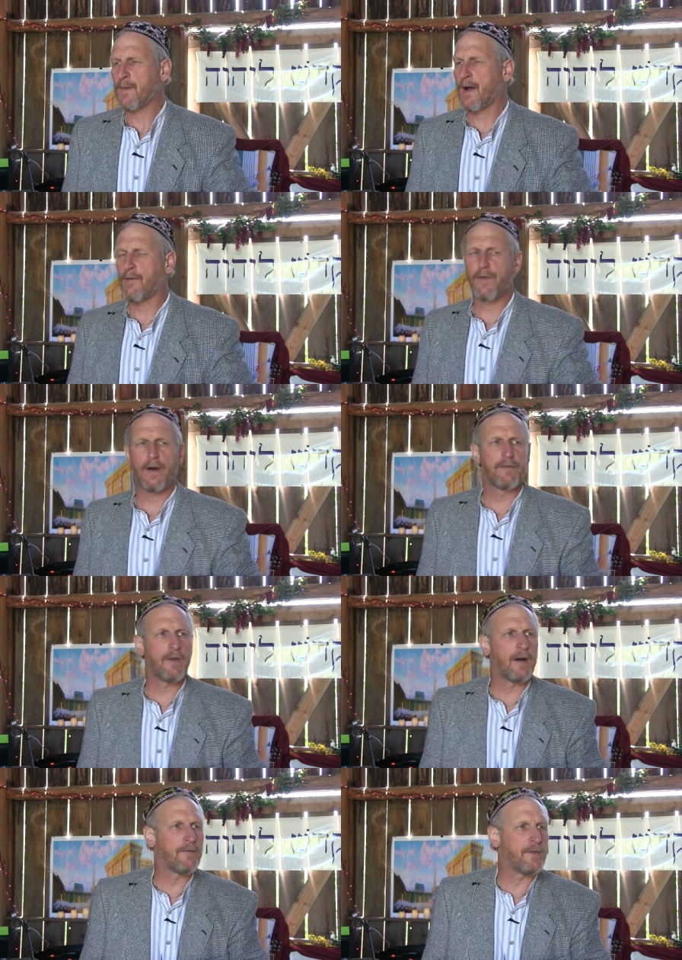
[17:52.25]
of, of,
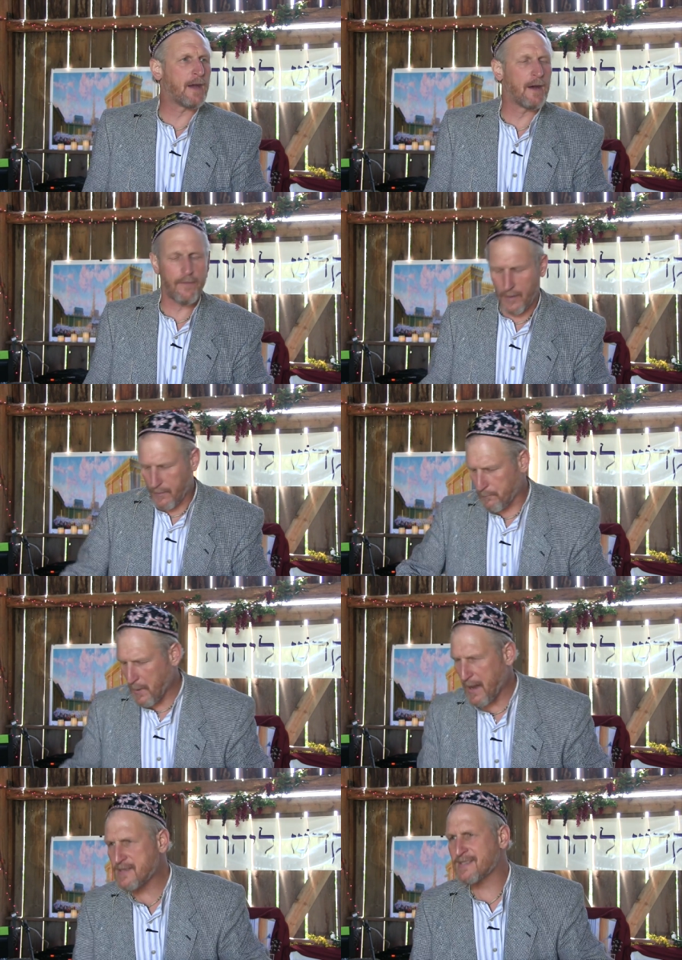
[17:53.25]
of, of our
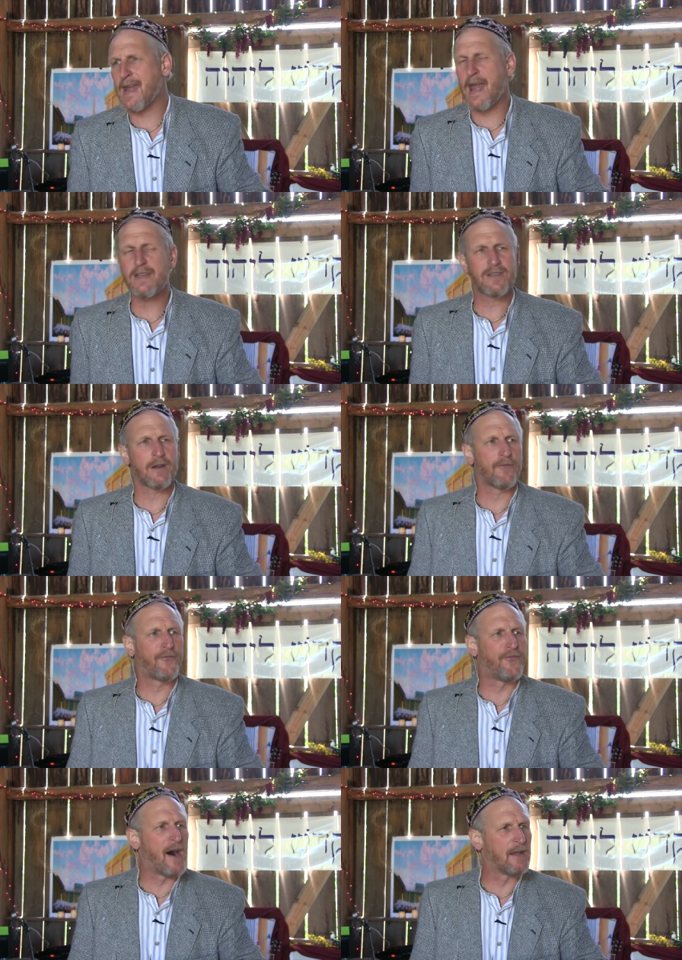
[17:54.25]
base nature and
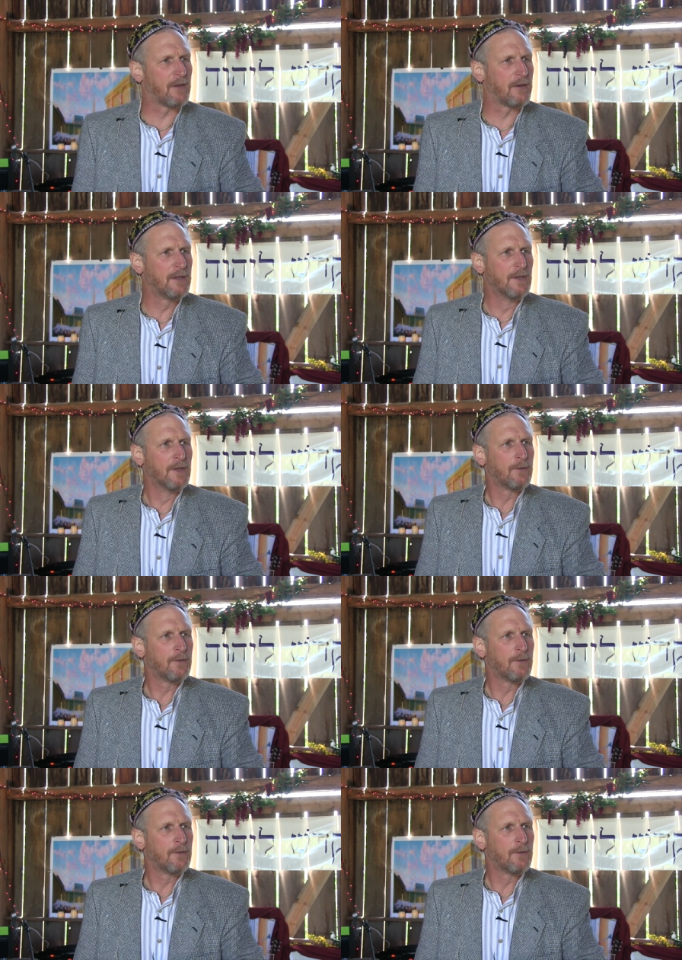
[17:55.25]
follow